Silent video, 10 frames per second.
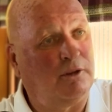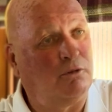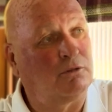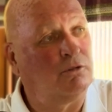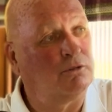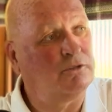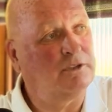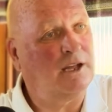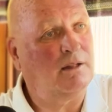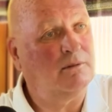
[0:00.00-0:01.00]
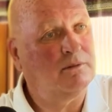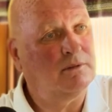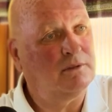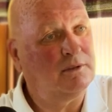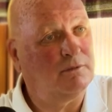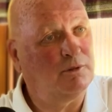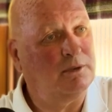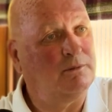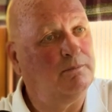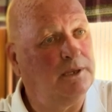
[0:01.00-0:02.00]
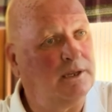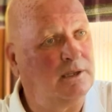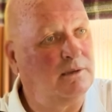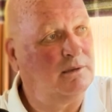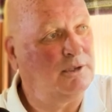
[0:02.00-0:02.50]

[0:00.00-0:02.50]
the Old Course Hotel. If we'd been in